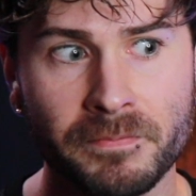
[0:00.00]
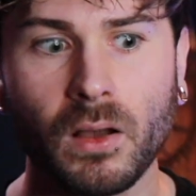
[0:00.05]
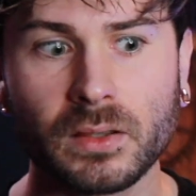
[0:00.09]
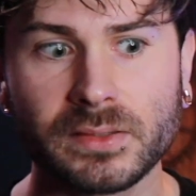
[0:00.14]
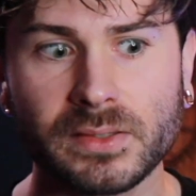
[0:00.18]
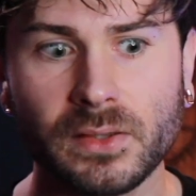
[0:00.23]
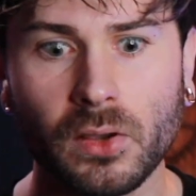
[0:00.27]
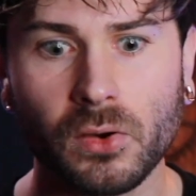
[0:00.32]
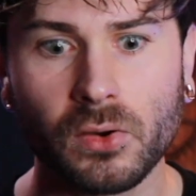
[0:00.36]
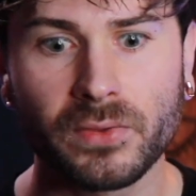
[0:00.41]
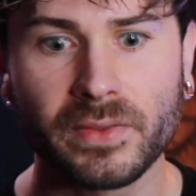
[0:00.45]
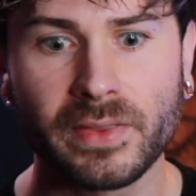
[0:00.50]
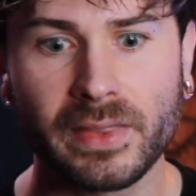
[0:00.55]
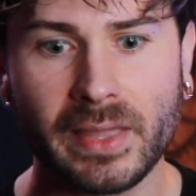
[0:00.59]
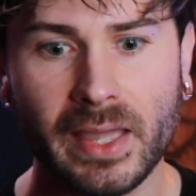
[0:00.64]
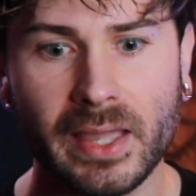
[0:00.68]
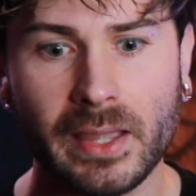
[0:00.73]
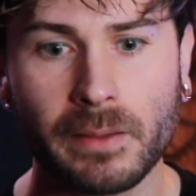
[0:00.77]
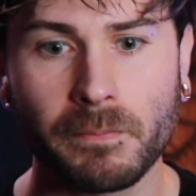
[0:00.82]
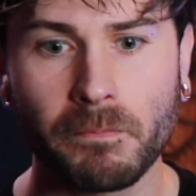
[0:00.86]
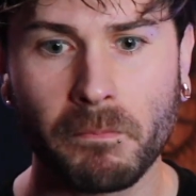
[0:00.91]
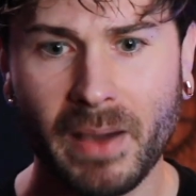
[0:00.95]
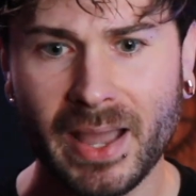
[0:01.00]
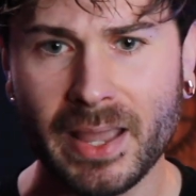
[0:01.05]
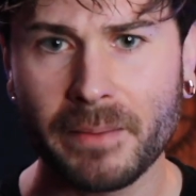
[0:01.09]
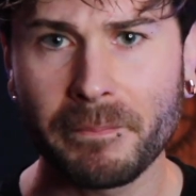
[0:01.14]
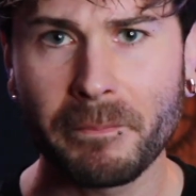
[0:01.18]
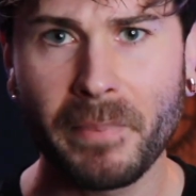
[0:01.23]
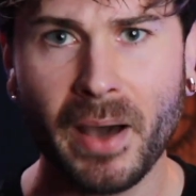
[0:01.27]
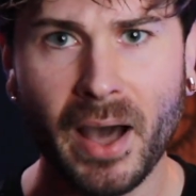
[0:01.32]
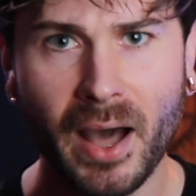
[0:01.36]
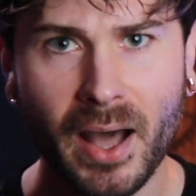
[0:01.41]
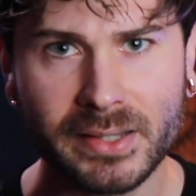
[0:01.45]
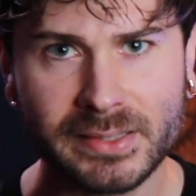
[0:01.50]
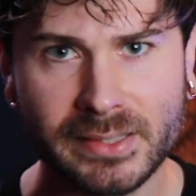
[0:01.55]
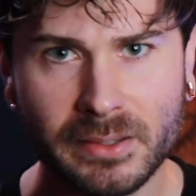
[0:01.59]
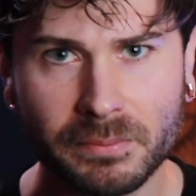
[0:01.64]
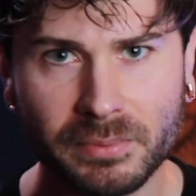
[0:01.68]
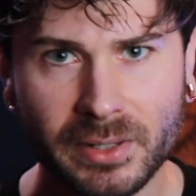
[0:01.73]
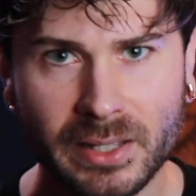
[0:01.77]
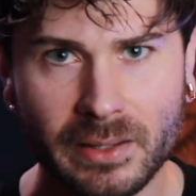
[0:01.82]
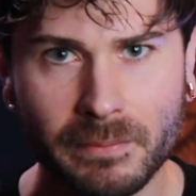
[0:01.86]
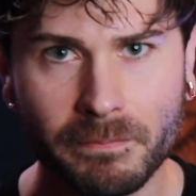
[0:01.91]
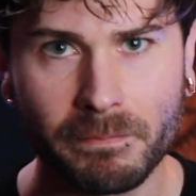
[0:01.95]
Also, they might
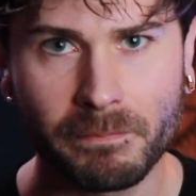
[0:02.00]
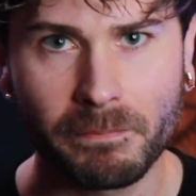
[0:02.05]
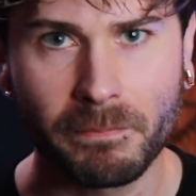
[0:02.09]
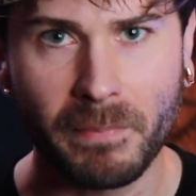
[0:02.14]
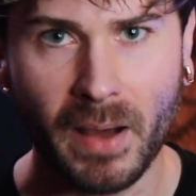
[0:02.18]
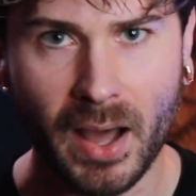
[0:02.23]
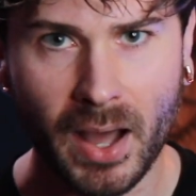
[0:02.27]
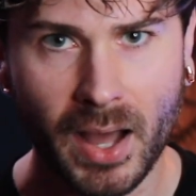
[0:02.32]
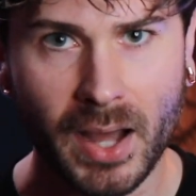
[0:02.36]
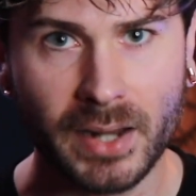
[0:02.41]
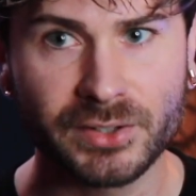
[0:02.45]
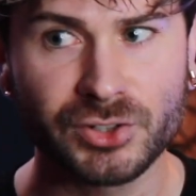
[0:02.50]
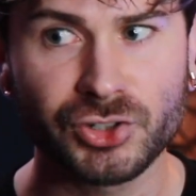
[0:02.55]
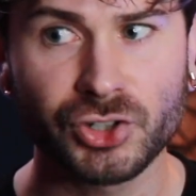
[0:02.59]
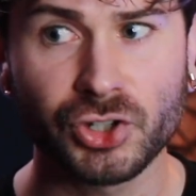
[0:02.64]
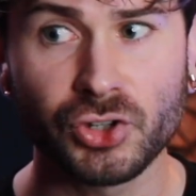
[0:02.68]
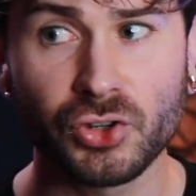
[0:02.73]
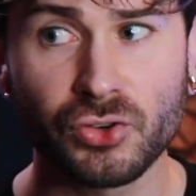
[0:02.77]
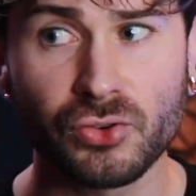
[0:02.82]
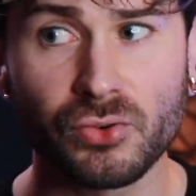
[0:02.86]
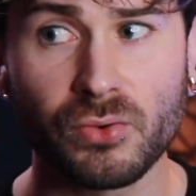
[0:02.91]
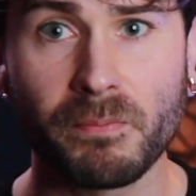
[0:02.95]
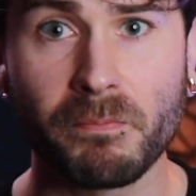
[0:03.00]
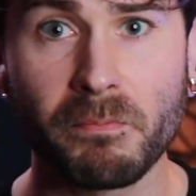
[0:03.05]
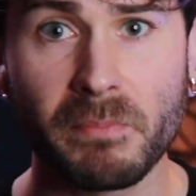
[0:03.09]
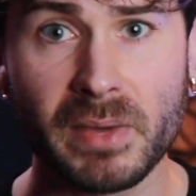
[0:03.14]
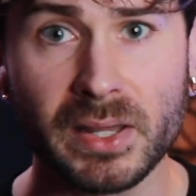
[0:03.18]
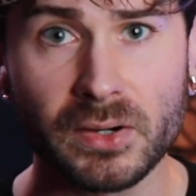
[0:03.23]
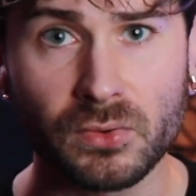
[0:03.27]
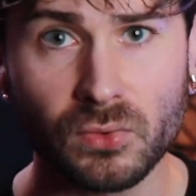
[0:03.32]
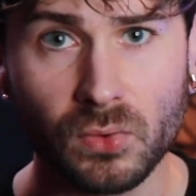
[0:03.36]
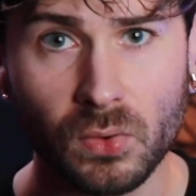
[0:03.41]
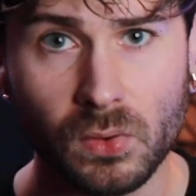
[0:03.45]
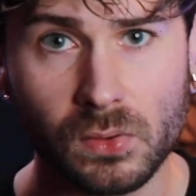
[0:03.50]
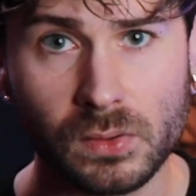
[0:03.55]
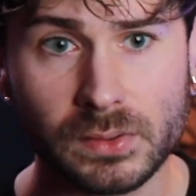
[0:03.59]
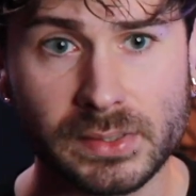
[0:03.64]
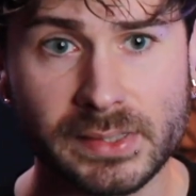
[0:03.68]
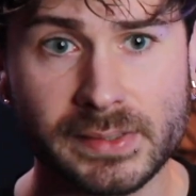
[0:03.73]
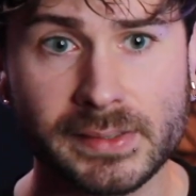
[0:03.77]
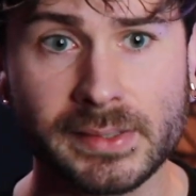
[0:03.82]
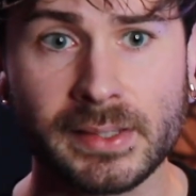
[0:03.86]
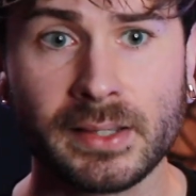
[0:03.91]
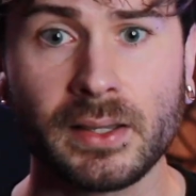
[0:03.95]
possibly bond to
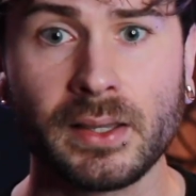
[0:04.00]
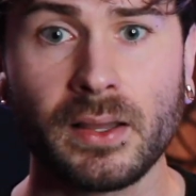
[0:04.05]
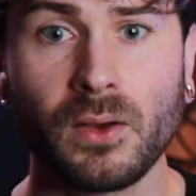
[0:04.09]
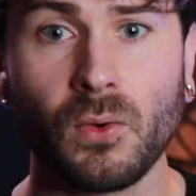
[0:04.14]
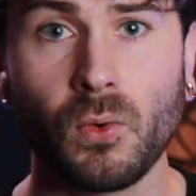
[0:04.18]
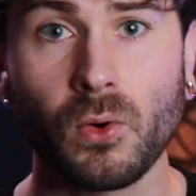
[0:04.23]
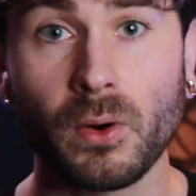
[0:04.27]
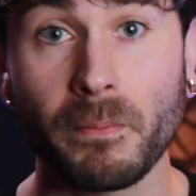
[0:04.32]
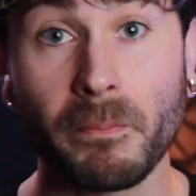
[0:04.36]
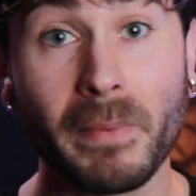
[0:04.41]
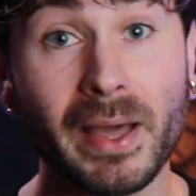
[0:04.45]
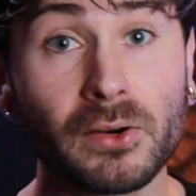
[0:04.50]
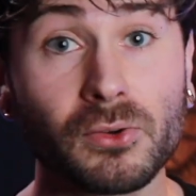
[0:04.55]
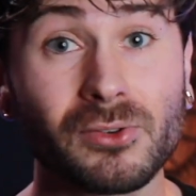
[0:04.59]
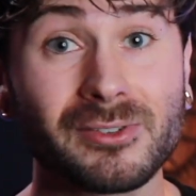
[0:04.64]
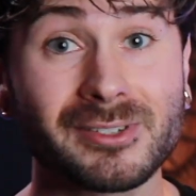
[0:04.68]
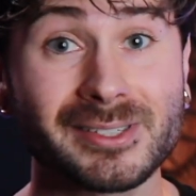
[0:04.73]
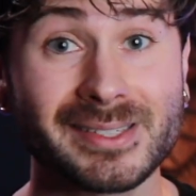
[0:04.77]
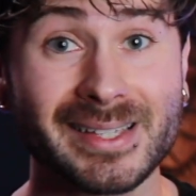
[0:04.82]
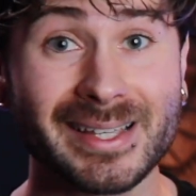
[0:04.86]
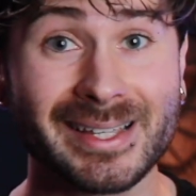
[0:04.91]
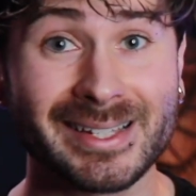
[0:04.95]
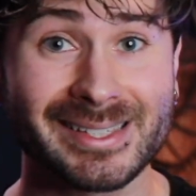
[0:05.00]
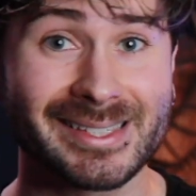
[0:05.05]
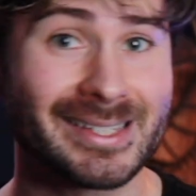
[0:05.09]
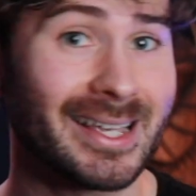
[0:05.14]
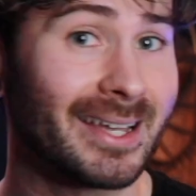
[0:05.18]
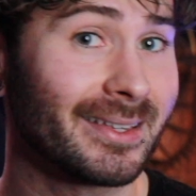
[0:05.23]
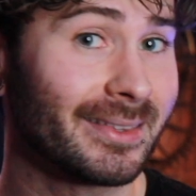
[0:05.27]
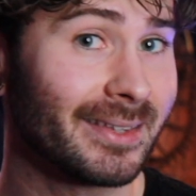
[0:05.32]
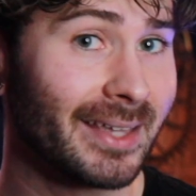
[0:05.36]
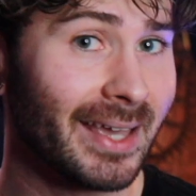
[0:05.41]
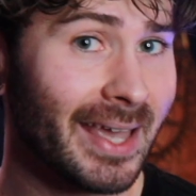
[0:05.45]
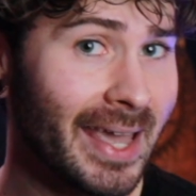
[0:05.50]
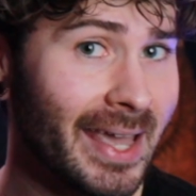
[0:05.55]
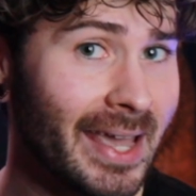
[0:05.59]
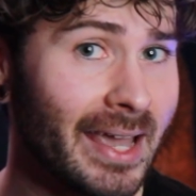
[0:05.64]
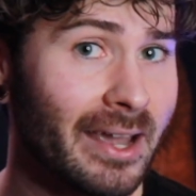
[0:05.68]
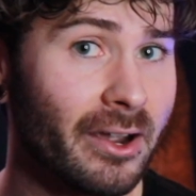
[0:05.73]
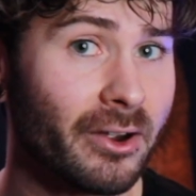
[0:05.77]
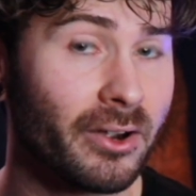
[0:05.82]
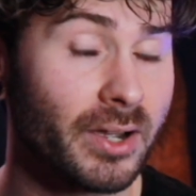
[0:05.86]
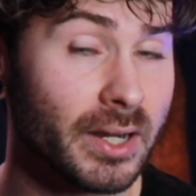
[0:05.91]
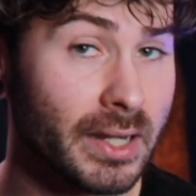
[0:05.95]
minerals or metals inside the
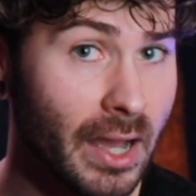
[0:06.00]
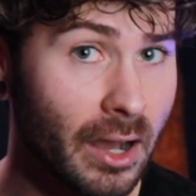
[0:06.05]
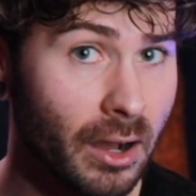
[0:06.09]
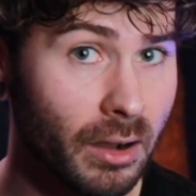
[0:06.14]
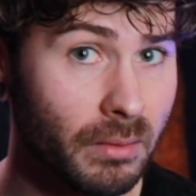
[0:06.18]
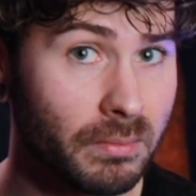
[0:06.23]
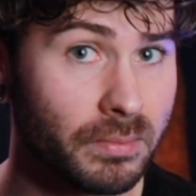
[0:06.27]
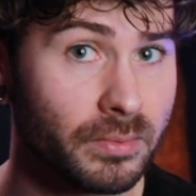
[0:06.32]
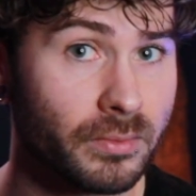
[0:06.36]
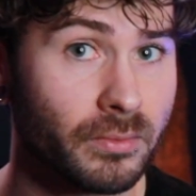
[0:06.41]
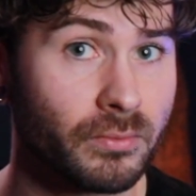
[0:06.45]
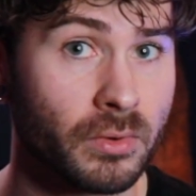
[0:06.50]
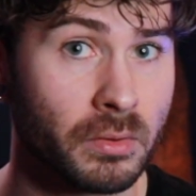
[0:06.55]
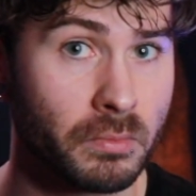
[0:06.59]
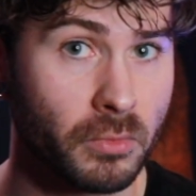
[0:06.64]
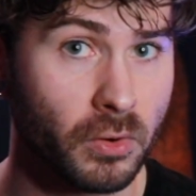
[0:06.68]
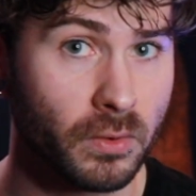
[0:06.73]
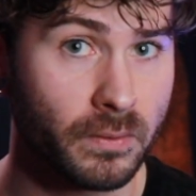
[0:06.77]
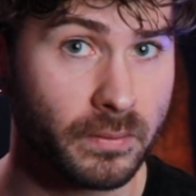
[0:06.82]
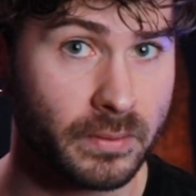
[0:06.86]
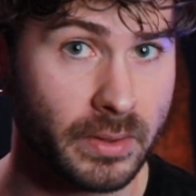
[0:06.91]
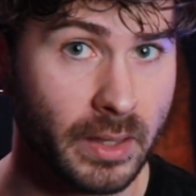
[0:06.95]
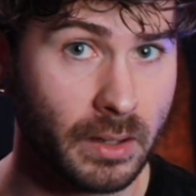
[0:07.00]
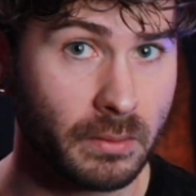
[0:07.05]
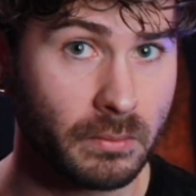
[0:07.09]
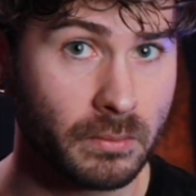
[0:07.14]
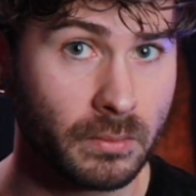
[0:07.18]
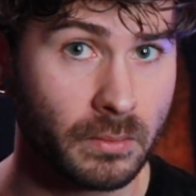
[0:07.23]
hair and help remove them.